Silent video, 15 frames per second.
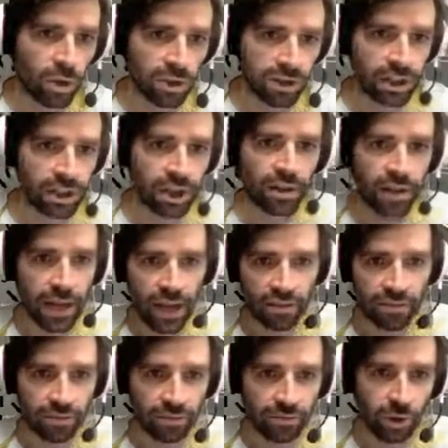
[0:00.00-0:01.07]
watching the
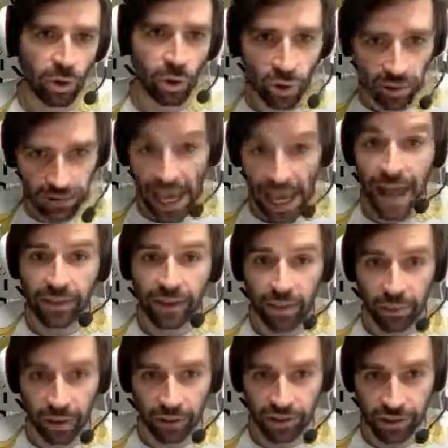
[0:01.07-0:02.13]
actions of yours and the
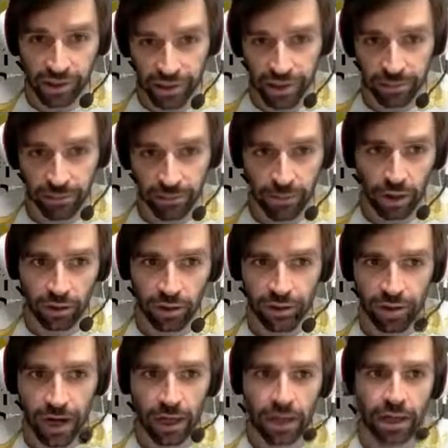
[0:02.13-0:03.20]
opposing team on the
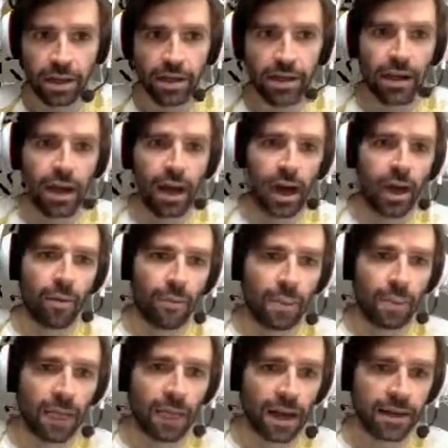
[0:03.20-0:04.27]
track.
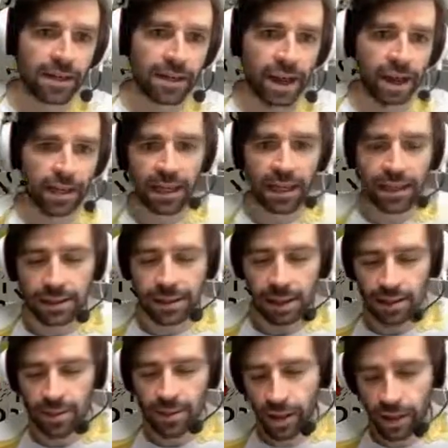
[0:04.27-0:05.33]
And yeah, like I
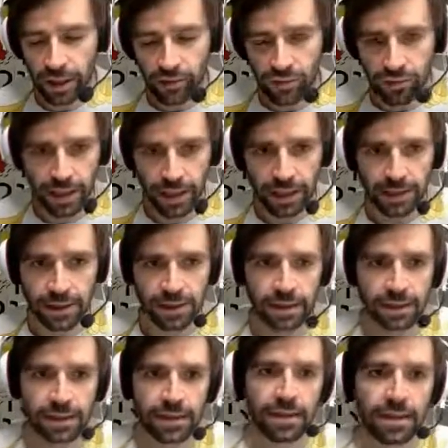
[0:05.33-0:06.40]
said, spotting
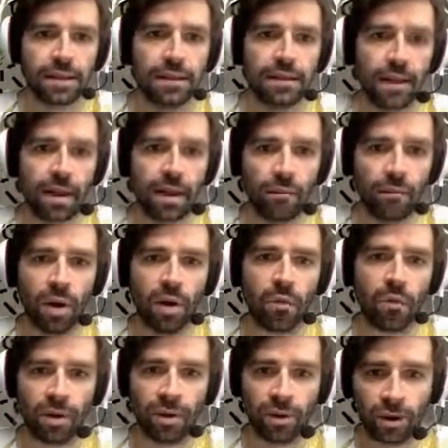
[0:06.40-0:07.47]
trends,
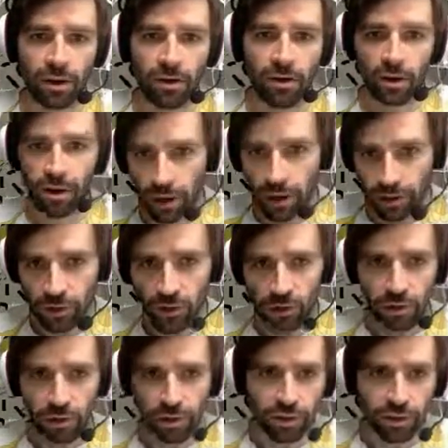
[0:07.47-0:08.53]
whether or not
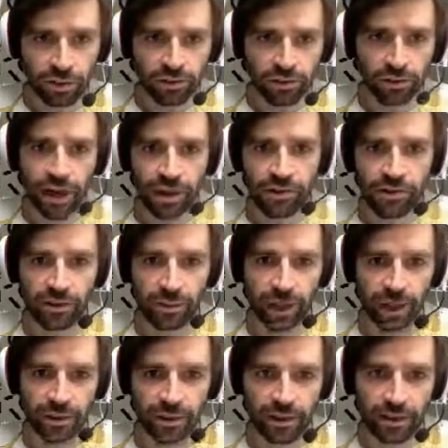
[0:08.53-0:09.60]
your strategies are
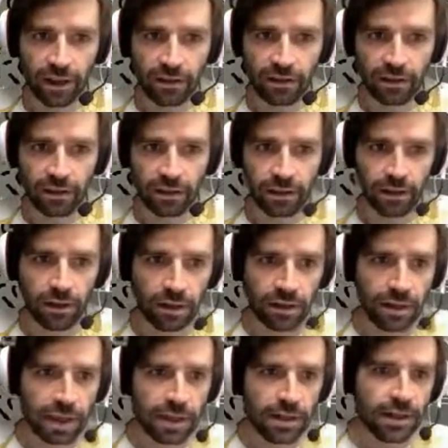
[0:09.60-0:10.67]
being successful or
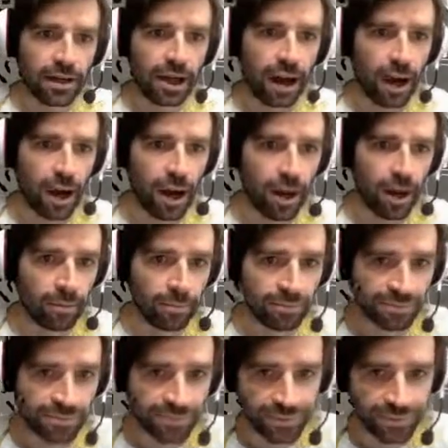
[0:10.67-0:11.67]
not,